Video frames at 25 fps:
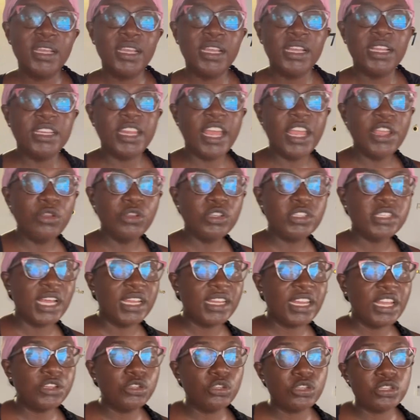then use that
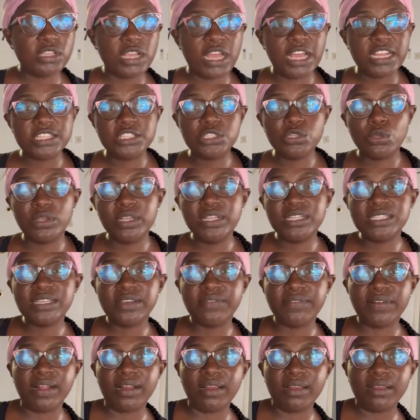as your
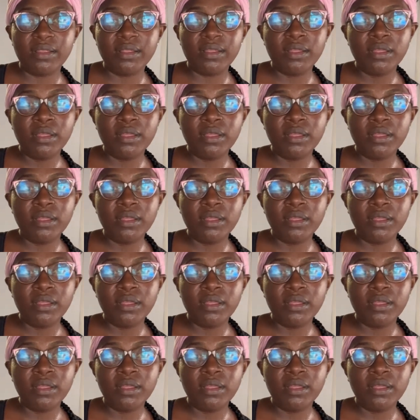interval.